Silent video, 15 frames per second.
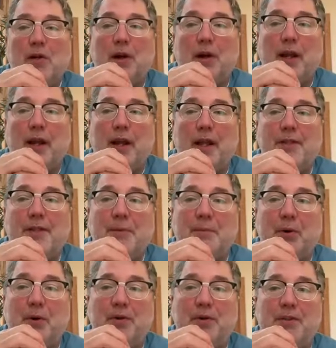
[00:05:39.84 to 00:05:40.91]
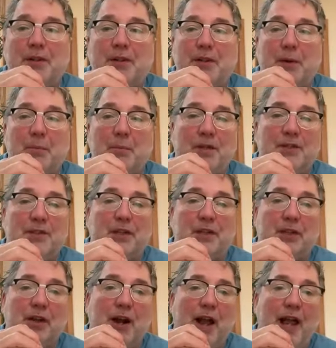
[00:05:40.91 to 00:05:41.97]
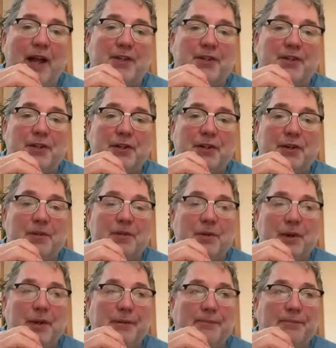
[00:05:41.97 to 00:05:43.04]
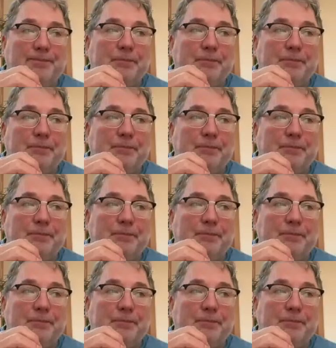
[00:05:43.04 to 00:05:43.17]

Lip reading: right? As opposed to their muscular action, right?